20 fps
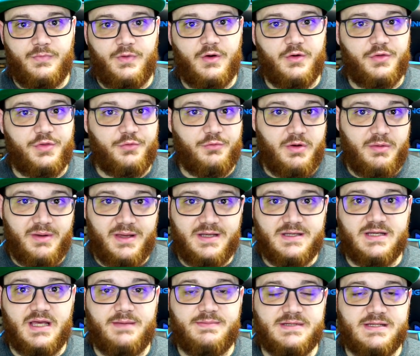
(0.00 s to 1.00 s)
There are three
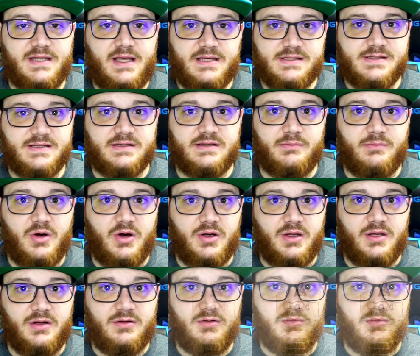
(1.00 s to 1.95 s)
main types of nozzle on the market.